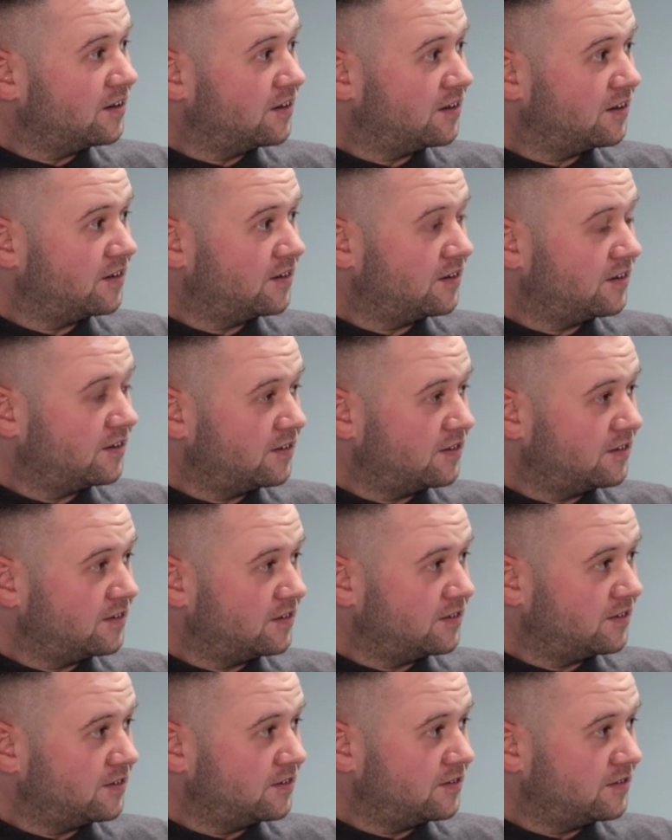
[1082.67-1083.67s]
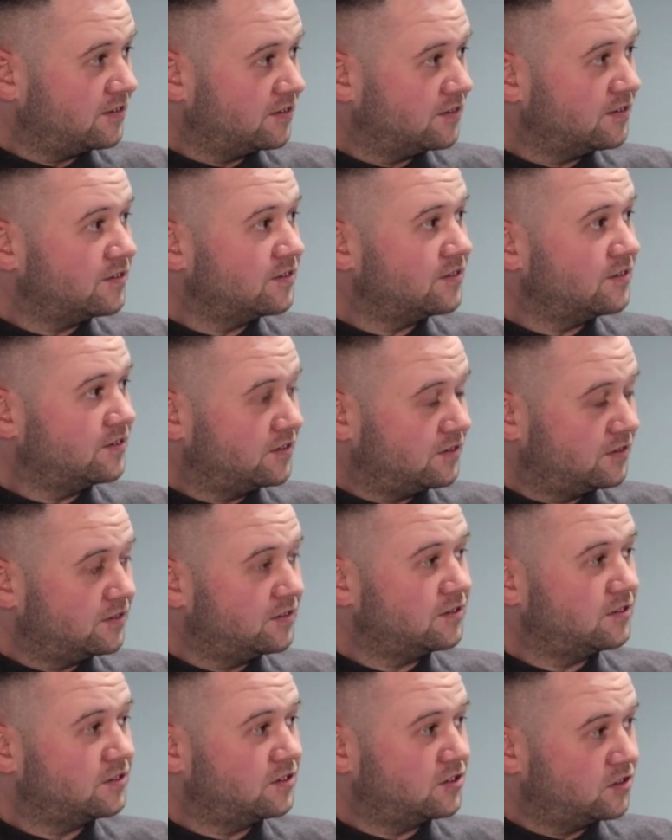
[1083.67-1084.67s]

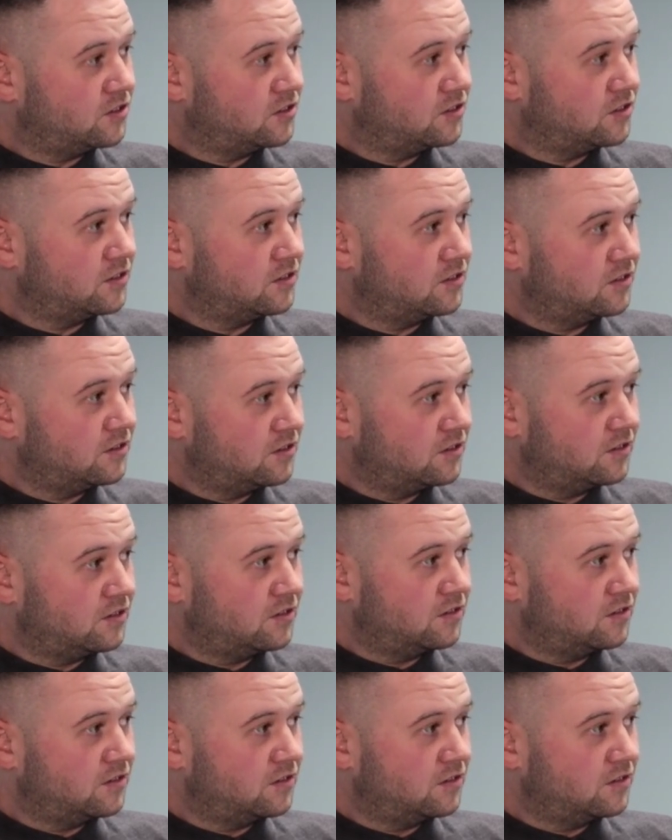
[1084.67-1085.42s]
[no speech]